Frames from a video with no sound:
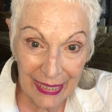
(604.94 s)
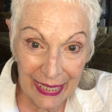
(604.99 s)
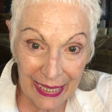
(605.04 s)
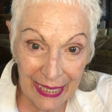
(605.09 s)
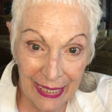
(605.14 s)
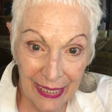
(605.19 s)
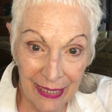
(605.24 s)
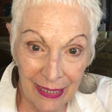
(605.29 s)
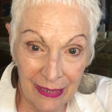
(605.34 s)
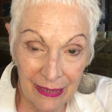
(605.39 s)

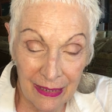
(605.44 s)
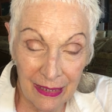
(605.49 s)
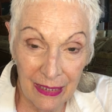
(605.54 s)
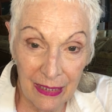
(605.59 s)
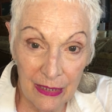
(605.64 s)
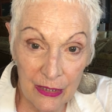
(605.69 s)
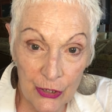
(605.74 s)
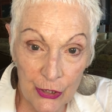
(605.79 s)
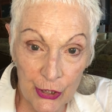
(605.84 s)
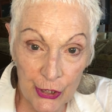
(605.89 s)
and
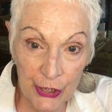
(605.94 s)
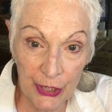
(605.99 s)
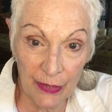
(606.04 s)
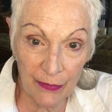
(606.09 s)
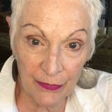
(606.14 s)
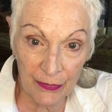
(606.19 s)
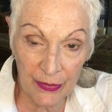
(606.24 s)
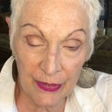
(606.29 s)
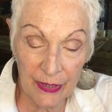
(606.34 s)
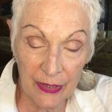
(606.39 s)

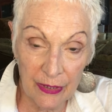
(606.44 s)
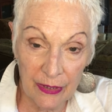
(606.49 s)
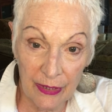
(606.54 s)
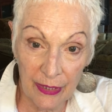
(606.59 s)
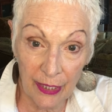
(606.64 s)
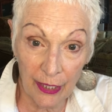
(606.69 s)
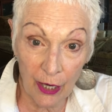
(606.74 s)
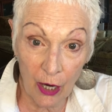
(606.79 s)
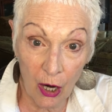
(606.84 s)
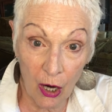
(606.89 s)
shifts
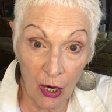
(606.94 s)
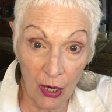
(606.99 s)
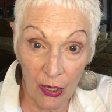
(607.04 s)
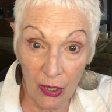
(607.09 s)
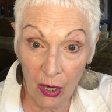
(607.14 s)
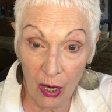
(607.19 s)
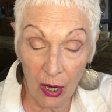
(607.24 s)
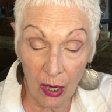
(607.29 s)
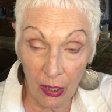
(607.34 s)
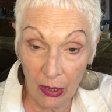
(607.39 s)
that
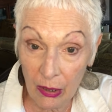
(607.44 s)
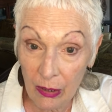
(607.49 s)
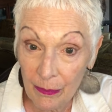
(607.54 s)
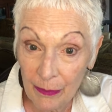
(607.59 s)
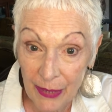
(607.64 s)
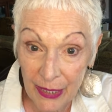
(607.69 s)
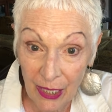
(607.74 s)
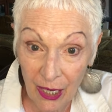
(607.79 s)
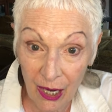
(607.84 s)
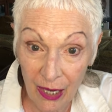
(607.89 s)
are all
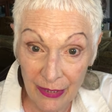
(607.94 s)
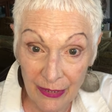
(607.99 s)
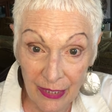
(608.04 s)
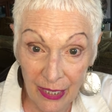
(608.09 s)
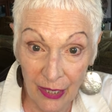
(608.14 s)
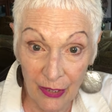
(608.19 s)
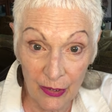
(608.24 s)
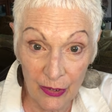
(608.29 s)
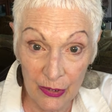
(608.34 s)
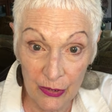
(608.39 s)
beyond
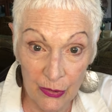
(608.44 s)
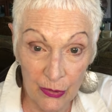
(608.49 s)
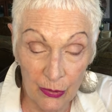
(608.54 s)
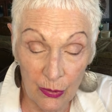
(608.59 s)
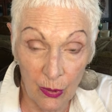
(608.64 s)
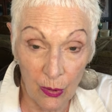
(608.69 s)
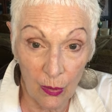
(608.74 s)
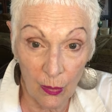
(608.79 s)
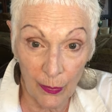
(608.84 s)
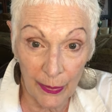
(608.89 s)
our
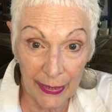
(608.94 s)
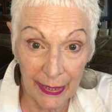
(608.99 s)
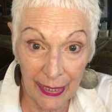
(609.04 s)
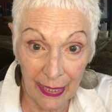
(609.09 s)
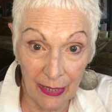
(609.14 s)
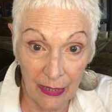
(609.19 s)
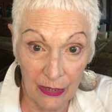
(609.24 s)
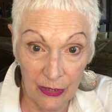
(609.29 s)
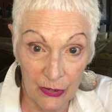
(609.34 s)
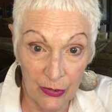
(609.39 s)
control. We
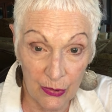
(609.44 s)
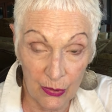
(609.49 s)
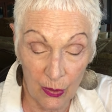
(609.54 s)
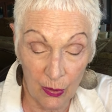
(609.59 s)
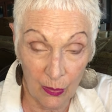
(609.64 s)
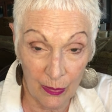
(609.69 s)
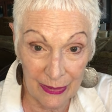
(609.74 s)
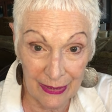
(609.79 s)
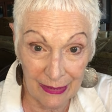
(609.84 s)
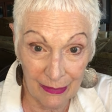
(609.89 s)
can't
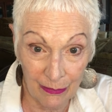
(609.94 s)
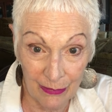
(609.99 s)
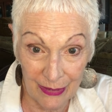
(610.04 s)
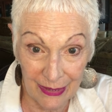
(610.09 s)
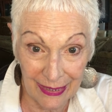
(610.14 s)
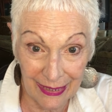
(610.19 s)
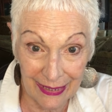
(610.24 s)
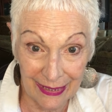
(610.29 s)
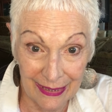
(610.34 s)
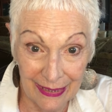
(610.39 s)
control when someone's
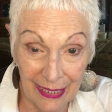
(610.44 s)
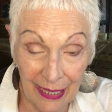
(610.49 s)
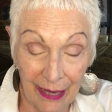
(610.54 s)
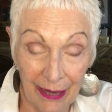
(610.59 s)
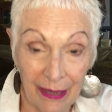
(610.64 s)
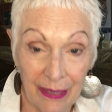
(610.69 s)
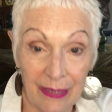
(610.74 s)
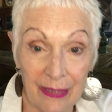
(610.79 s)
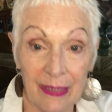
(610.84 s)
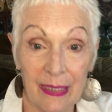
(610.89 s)
going to
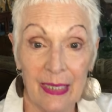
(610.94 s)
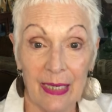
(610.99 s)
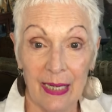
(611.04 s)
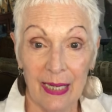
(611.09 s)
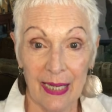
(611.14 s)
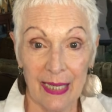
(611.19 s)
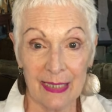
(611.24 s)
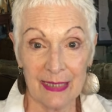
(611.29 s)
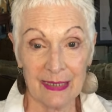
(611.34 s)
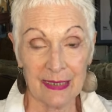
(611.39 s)
die. And
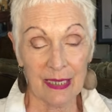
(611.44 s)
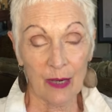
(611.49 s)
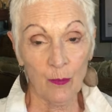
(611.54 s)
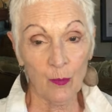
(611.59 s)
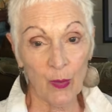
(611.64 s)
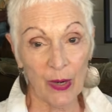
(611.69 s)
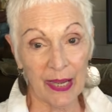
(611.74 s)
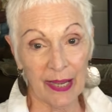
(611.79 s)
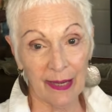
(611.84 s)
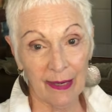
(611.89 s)
in some
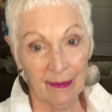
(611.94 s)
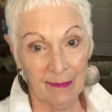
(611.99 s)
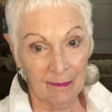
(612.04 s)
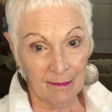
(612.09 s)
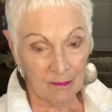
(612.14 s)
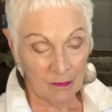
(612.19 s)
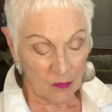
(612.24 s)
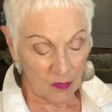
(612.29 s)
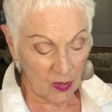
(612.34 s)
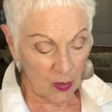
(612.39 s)
way,
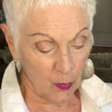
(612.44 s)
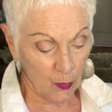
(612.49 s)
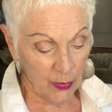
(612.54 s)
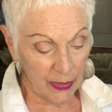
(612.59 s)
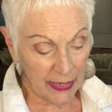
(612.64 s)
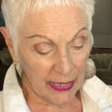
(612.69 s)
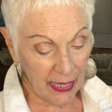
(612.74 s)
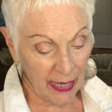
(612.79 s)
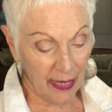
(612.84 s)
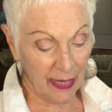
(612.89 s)

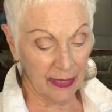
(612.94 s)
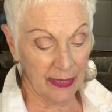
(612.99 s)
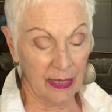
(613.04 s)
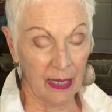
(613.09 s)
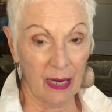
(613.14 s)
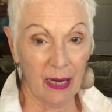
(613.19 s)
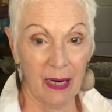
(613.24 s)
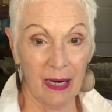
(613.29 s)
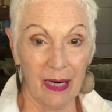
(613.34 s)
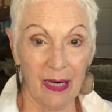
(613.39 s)
we had
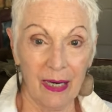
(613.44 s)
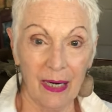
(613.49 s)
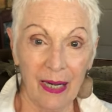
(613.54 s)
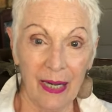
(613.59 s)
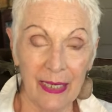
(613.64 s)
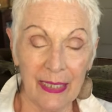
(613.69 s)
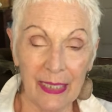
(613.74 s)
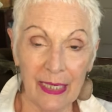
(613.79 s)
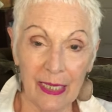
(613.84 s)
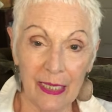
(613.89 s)

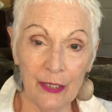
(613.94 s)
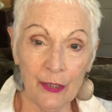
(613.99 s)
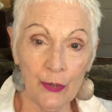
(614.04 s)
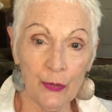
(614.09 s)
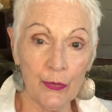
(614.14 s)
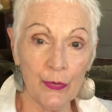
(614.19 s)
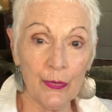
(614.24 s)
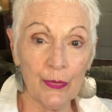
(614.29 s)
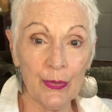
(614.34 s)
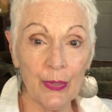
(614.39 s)
an
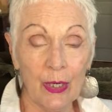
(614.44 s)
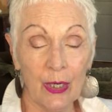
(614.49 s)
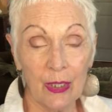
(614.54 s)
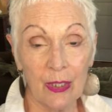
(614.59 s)
inner